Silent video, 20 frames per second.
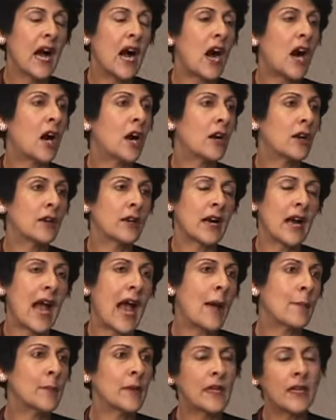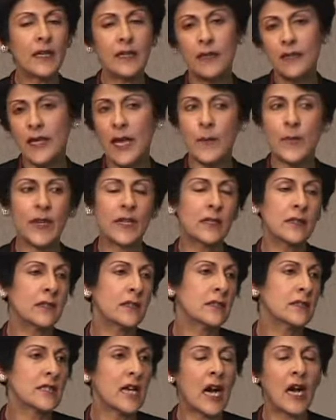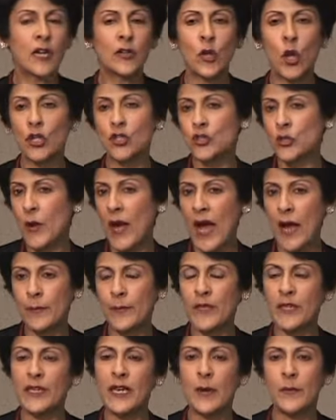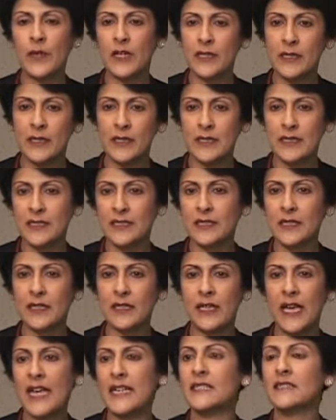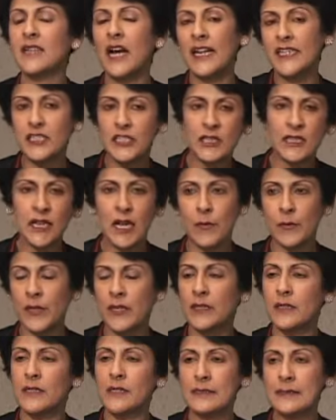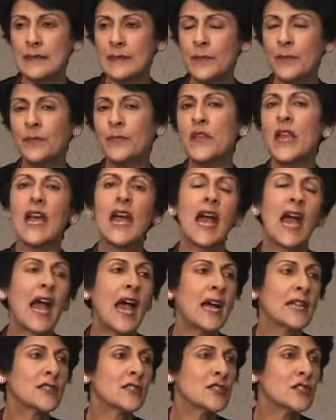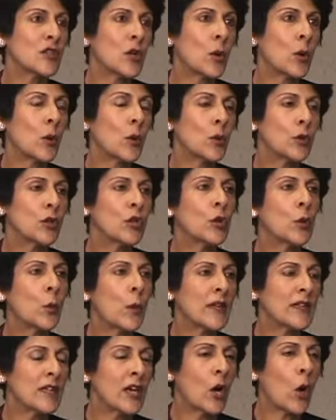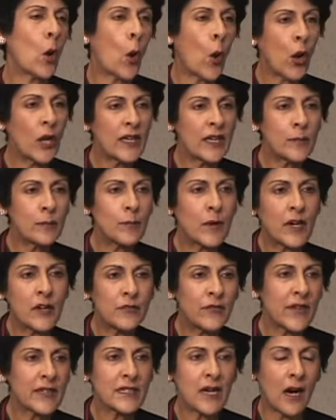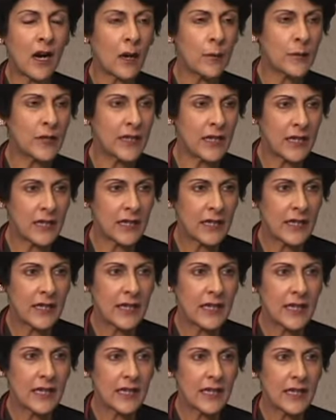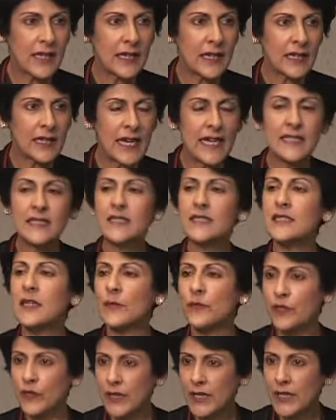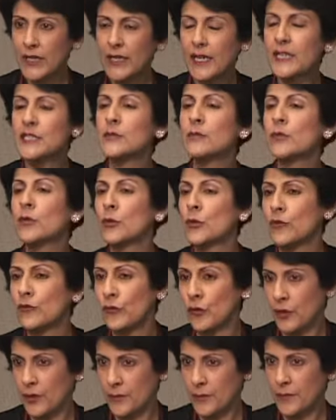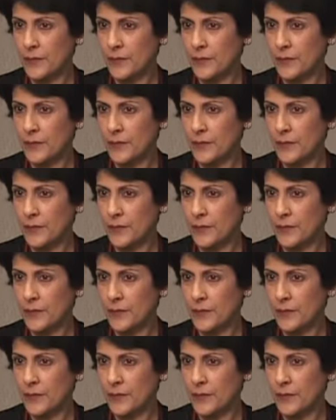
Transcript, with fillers: Our happy chemicals, our not so happy chemicals, anxiety chemicals. And so, you know, when they're all in perfect harmony, it's a symphony, it's beautiful.